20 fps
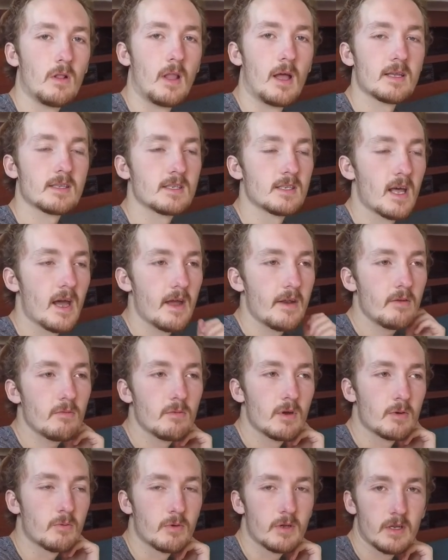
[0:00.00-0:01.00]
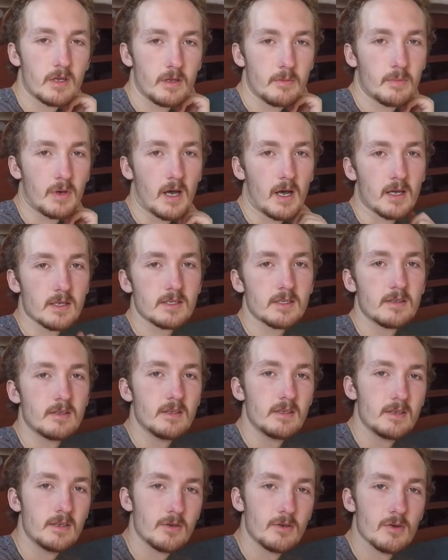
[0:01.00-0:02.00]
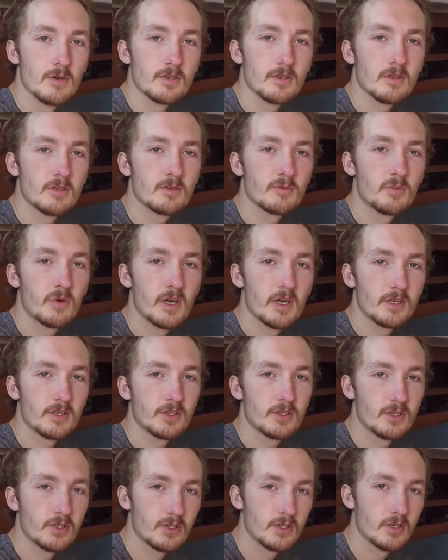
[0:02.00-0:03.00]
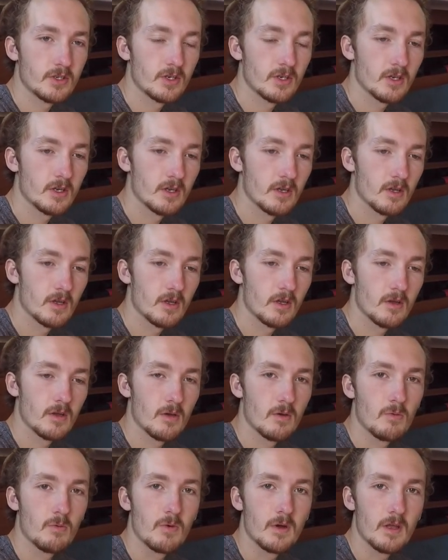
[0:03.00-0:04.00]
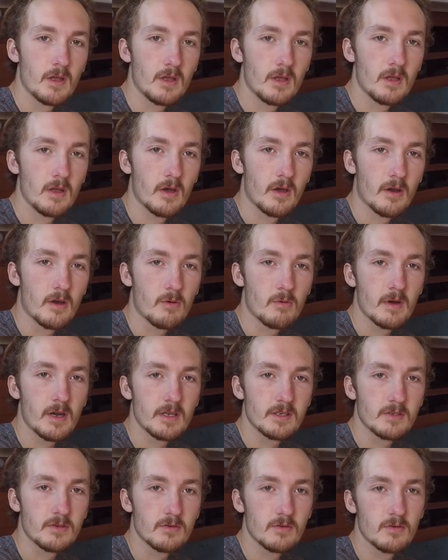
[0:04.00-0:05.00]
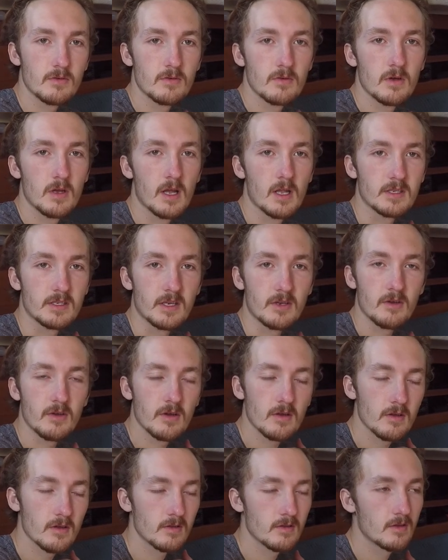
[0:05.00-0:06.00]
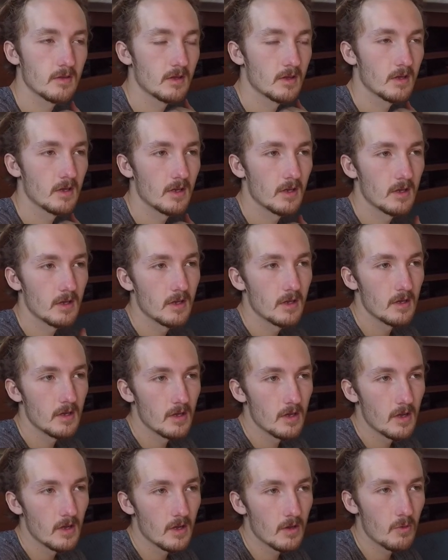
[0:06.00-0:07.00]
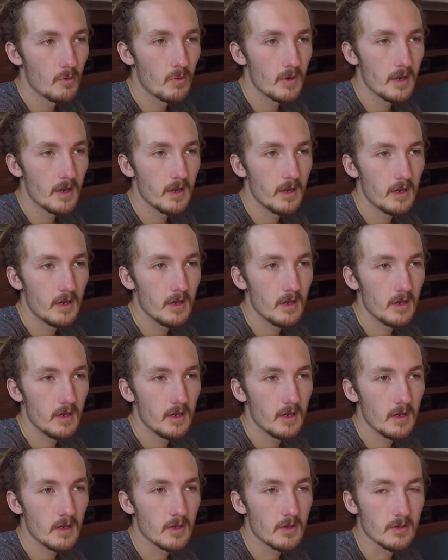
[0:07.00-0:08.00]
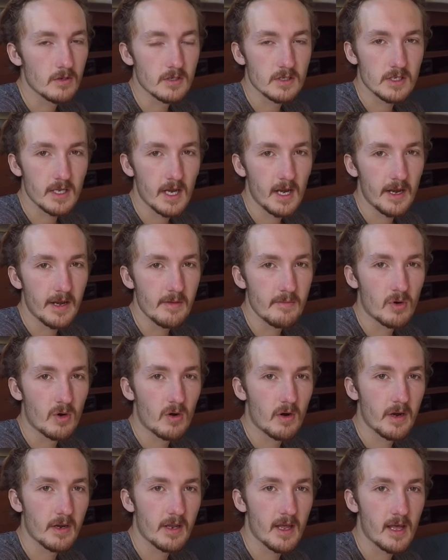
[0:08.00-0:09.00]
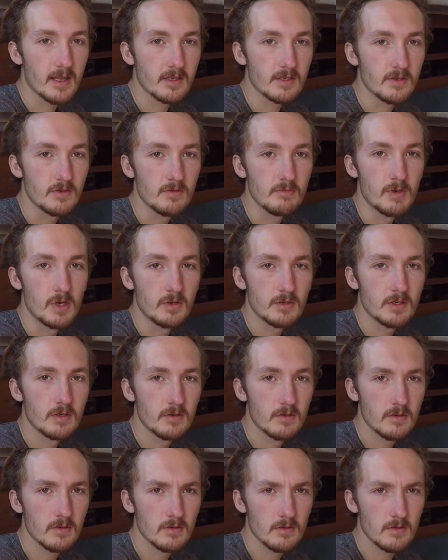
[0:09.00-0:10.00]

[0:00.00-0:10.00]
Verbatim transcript: last night when we passed the Øresund bridge, we on our way to Helsingør, we couldn't sail anymore and had to motor,